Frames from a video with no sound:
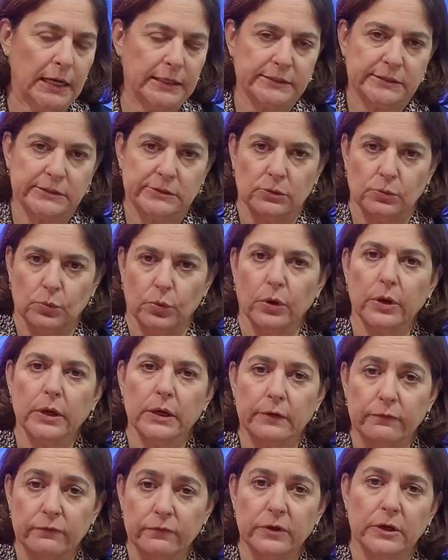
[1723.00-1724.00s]
So we're
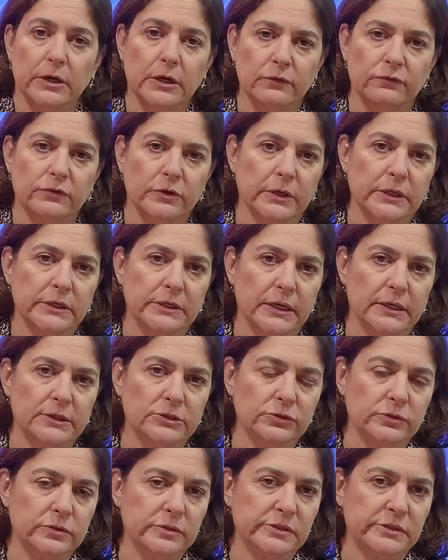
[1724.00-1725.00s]
in a very, very
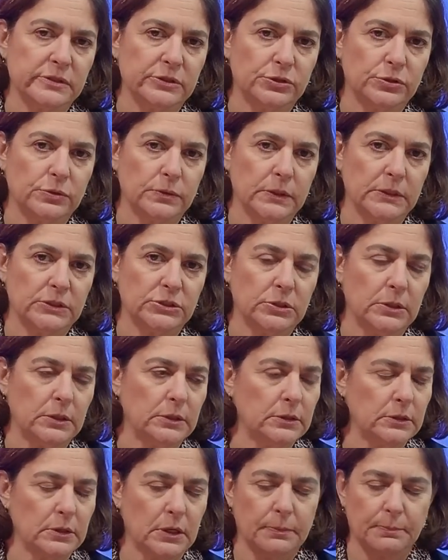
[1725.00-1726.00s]
dangerous
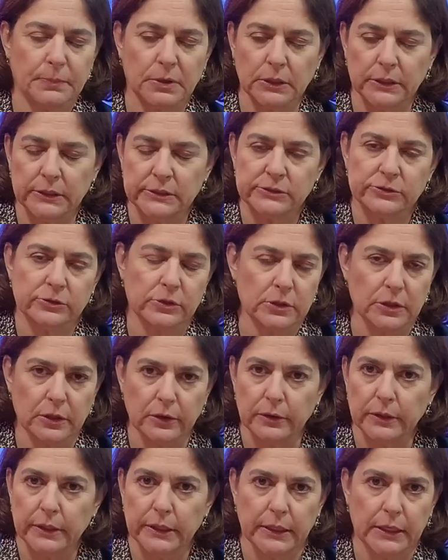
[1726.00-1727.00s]
situation. The police are
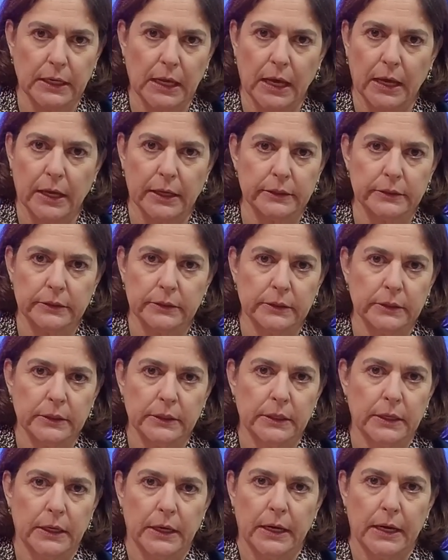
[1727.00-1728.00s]
clearly not
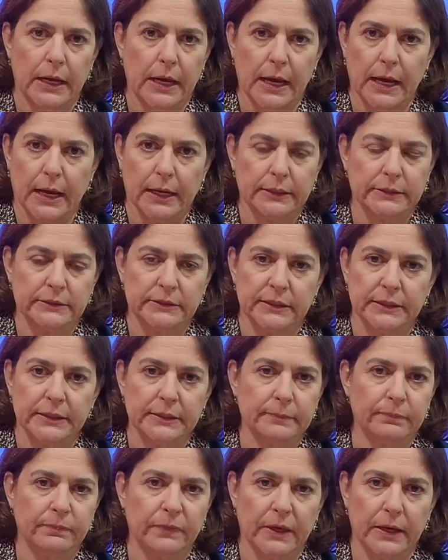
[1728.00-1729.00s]

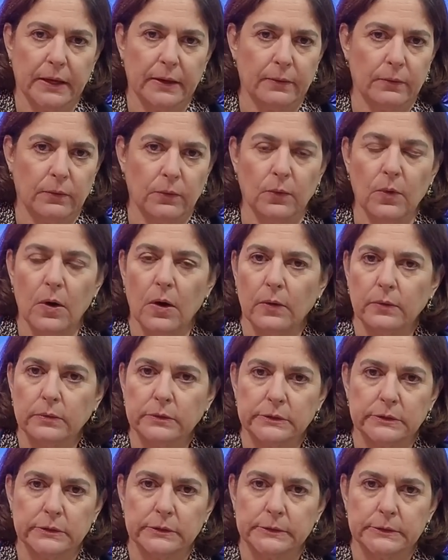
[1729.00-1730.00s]
acting. They
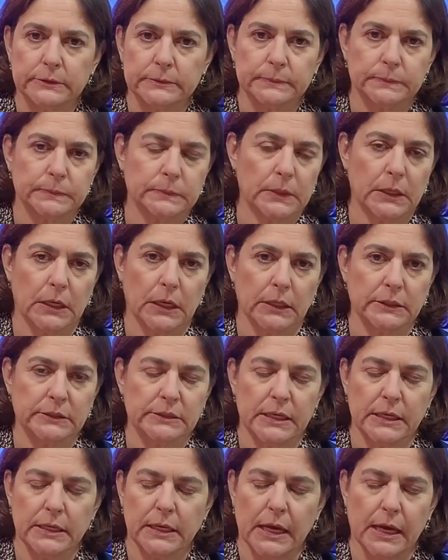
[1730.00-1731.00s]
won't
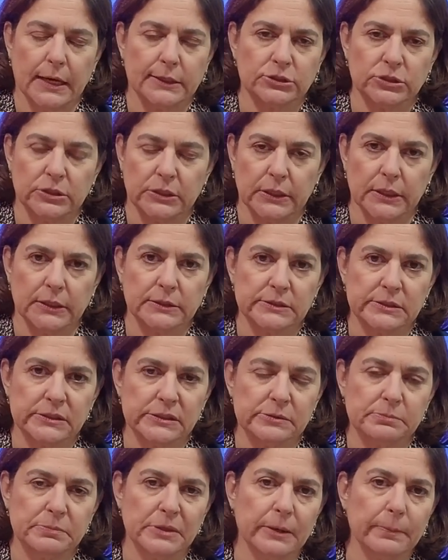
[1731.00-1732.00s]
take action against
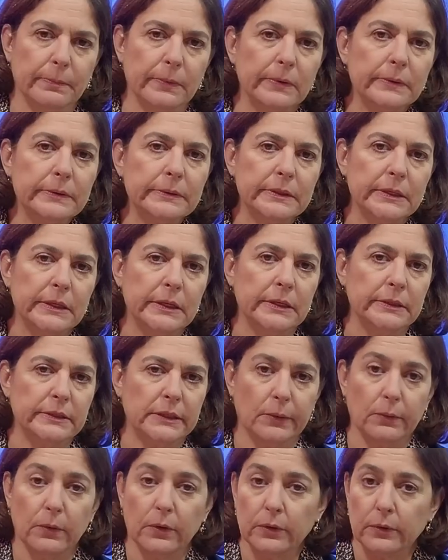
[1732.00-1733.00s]
these people.
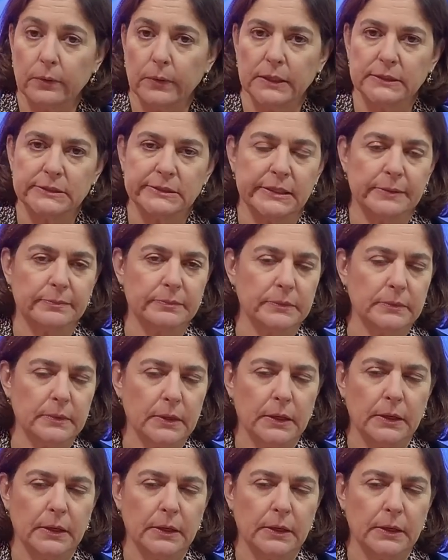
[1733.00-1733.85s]
They won't arrest them.